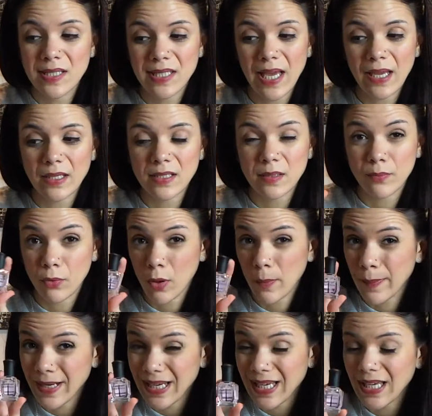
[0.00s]
set
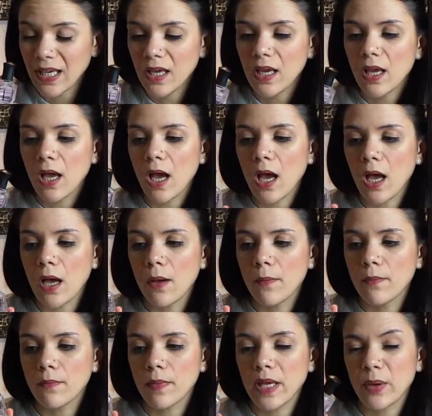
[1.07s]
properly,
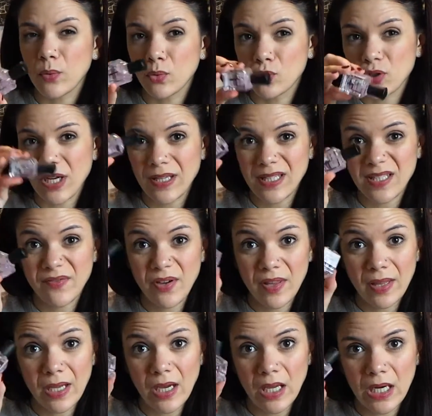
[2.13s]
it will transfer
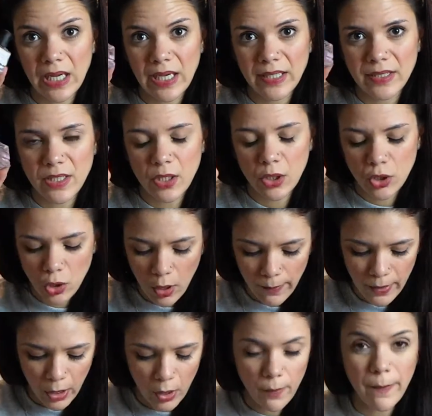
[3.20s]
the colour into the
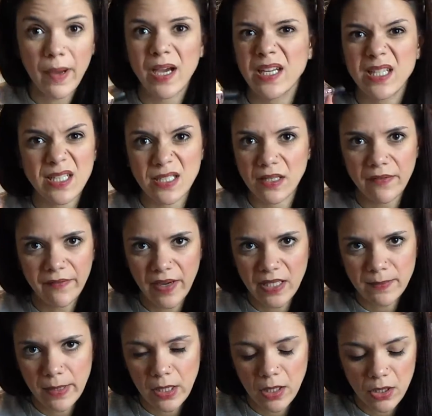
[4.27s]
top coat, but it doesn't
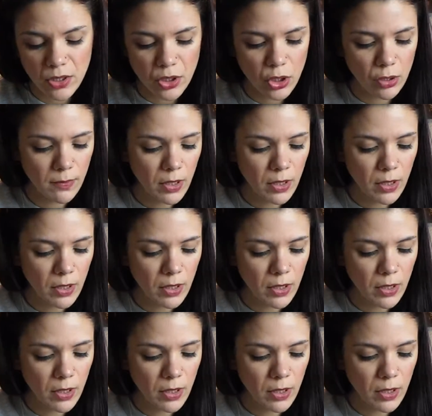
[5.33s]
affect my colours too